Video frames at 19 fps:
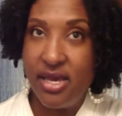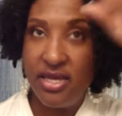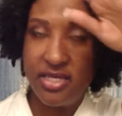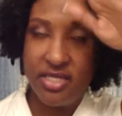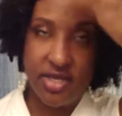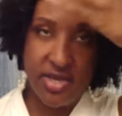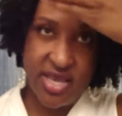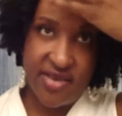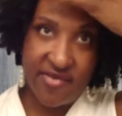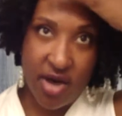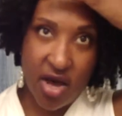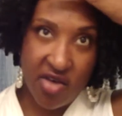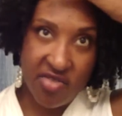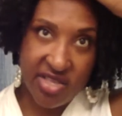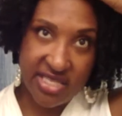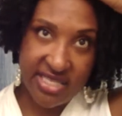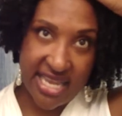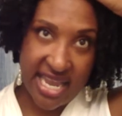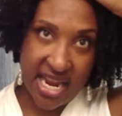So you have all
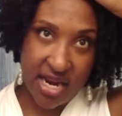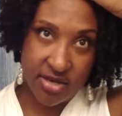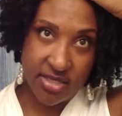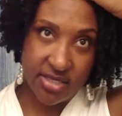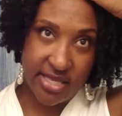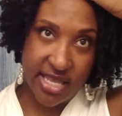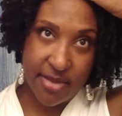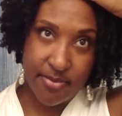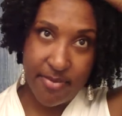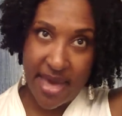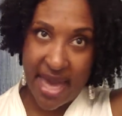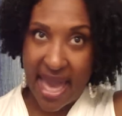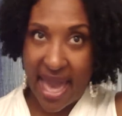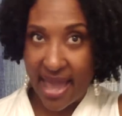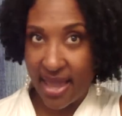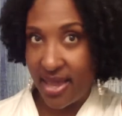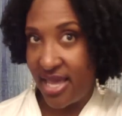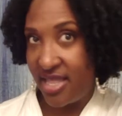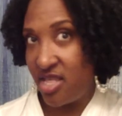this hair slicked
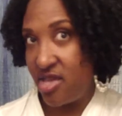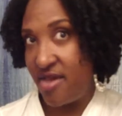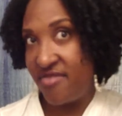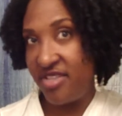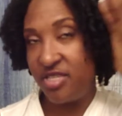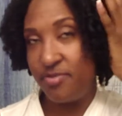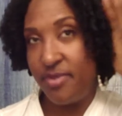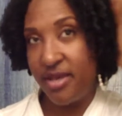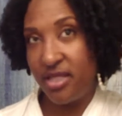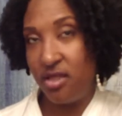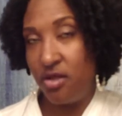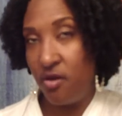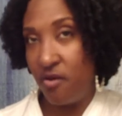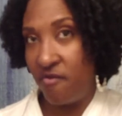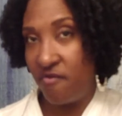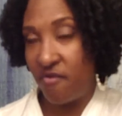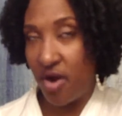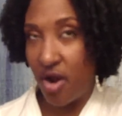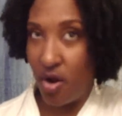back and then you have this big little
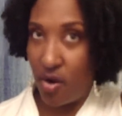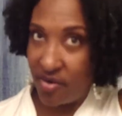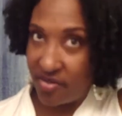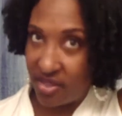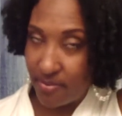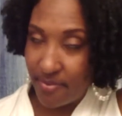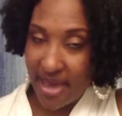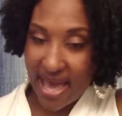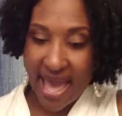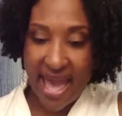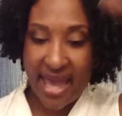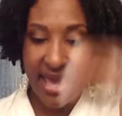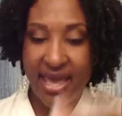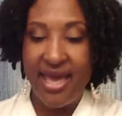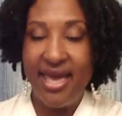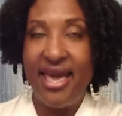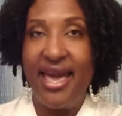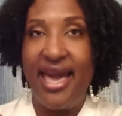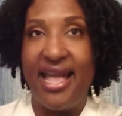fro in the back
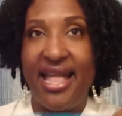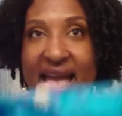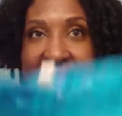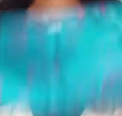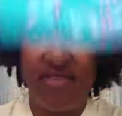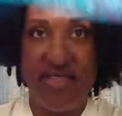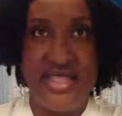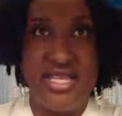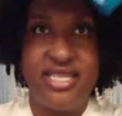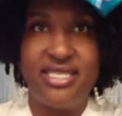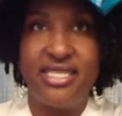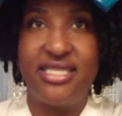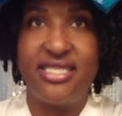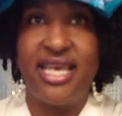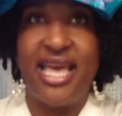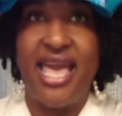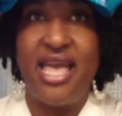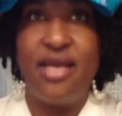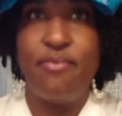and having this as
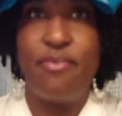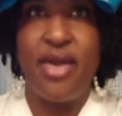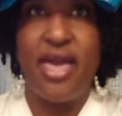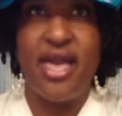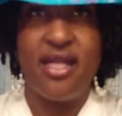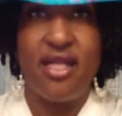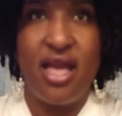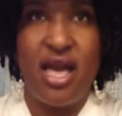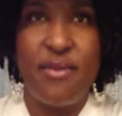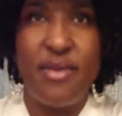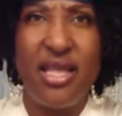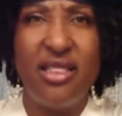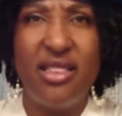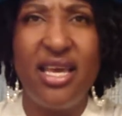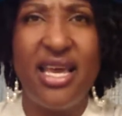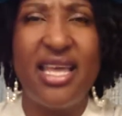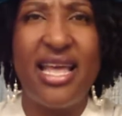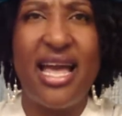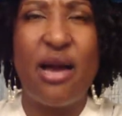a headband. I mean,
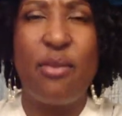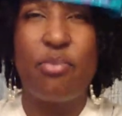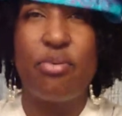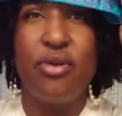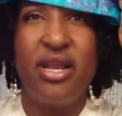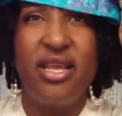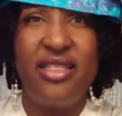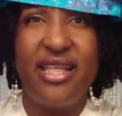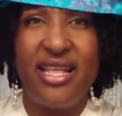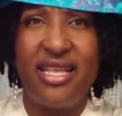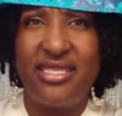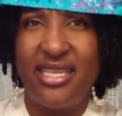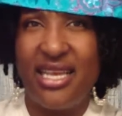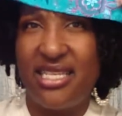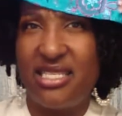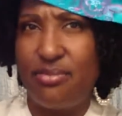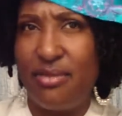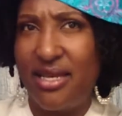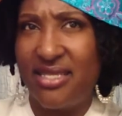look at how pretty that is
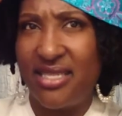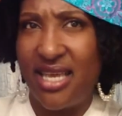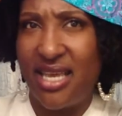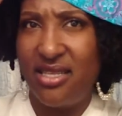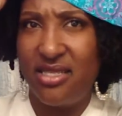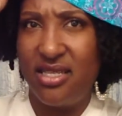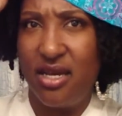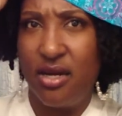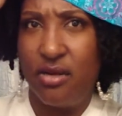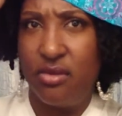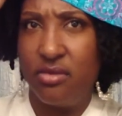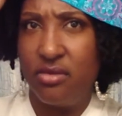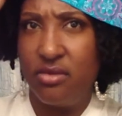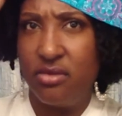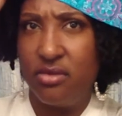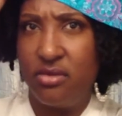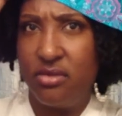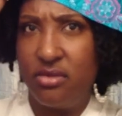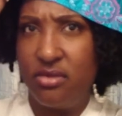against my skin tone.
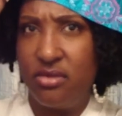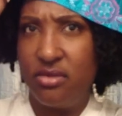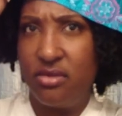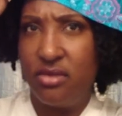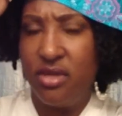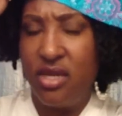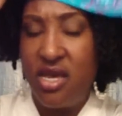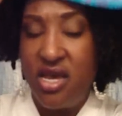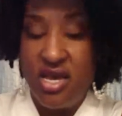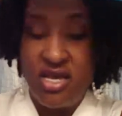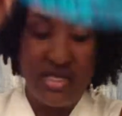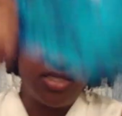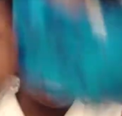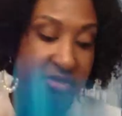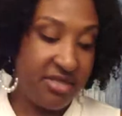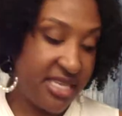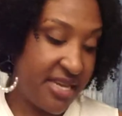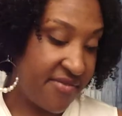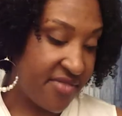
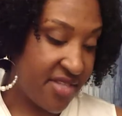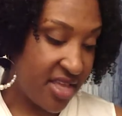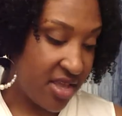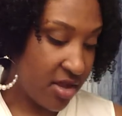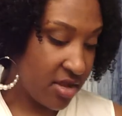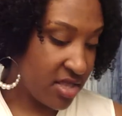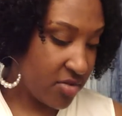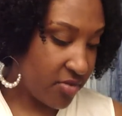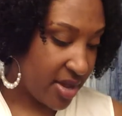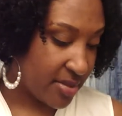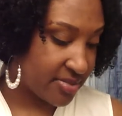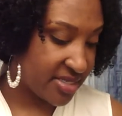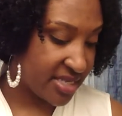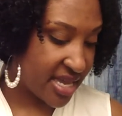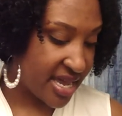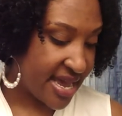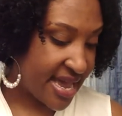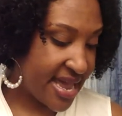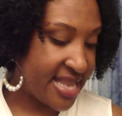So definitely go to the
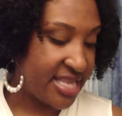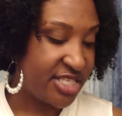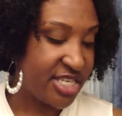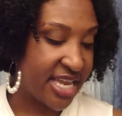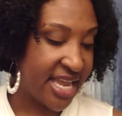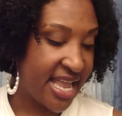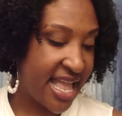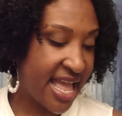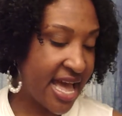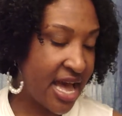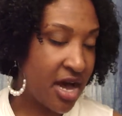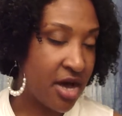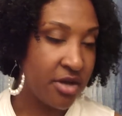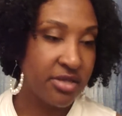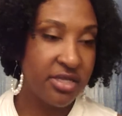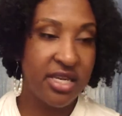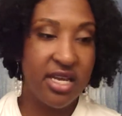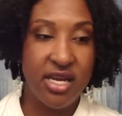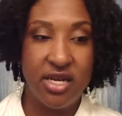website, check it
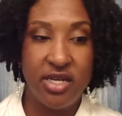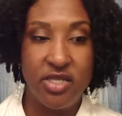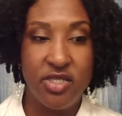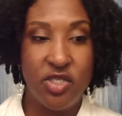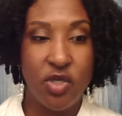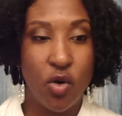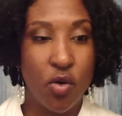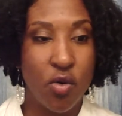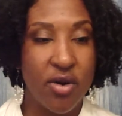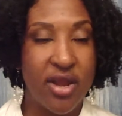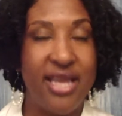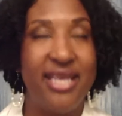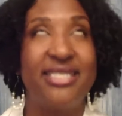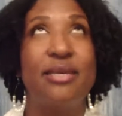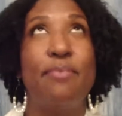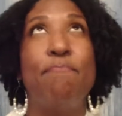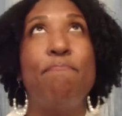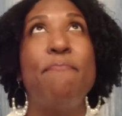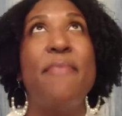out. Tori is
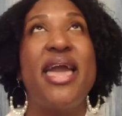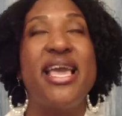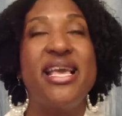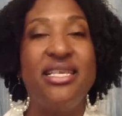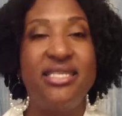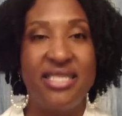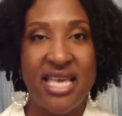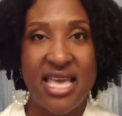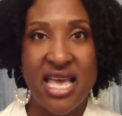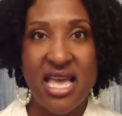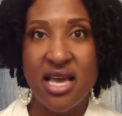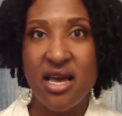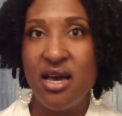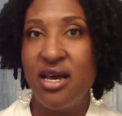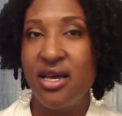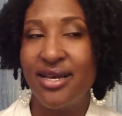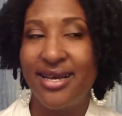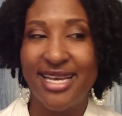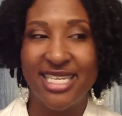amazing.
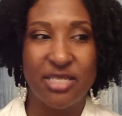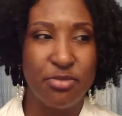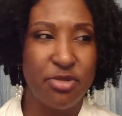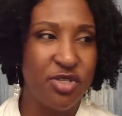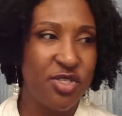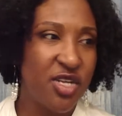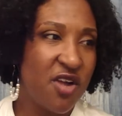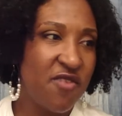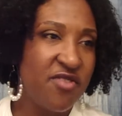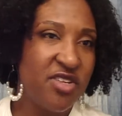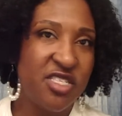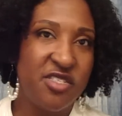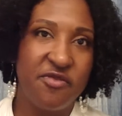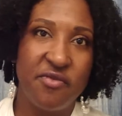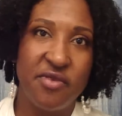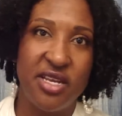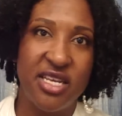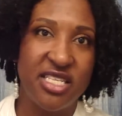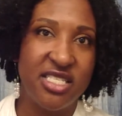Customer
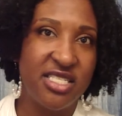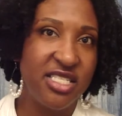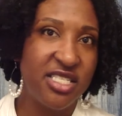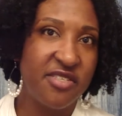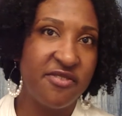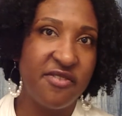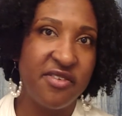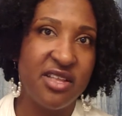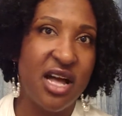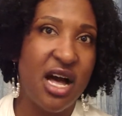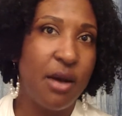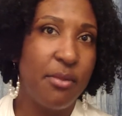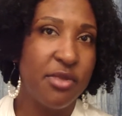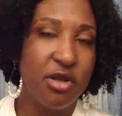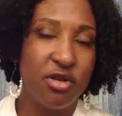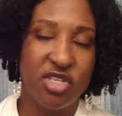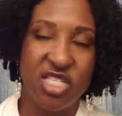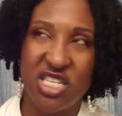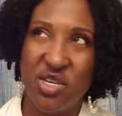service is just
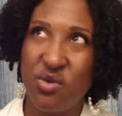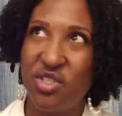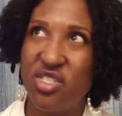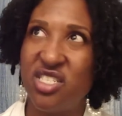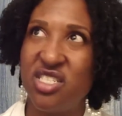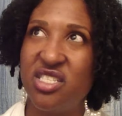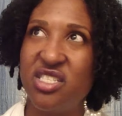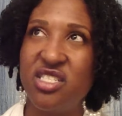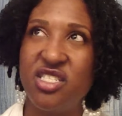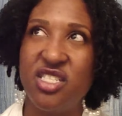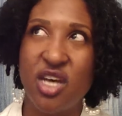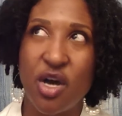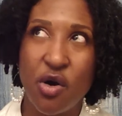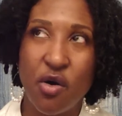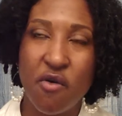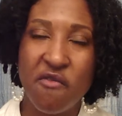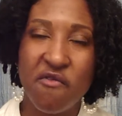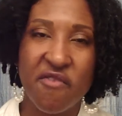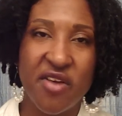phenomenal. She was just
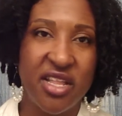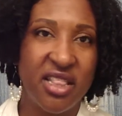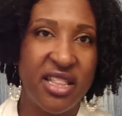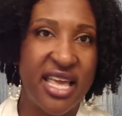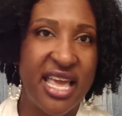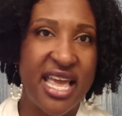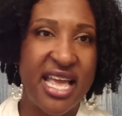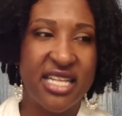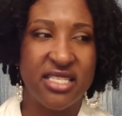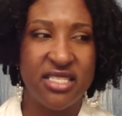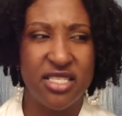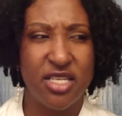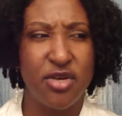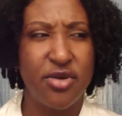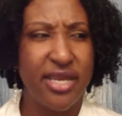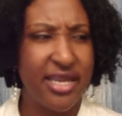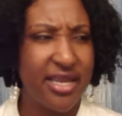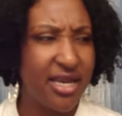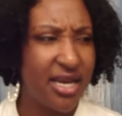so friendly and
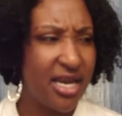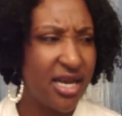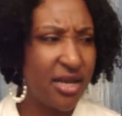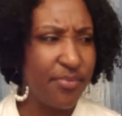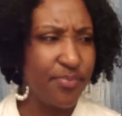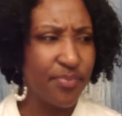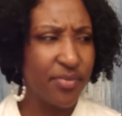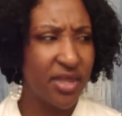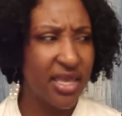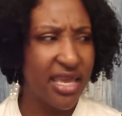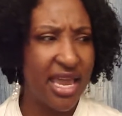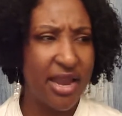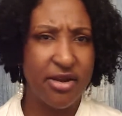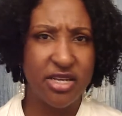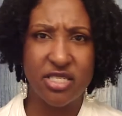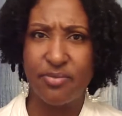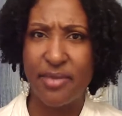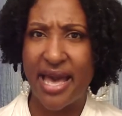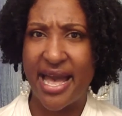so
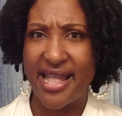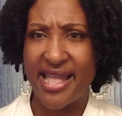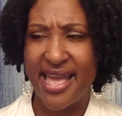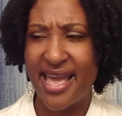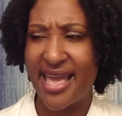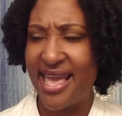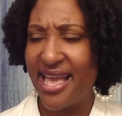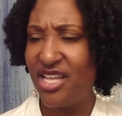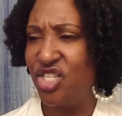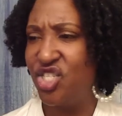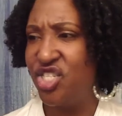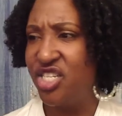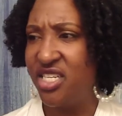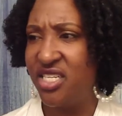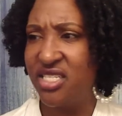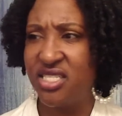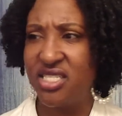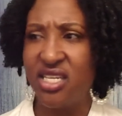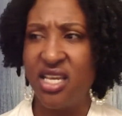charismatic, and
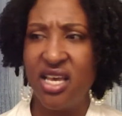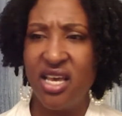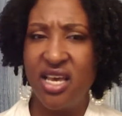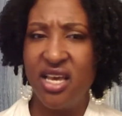just,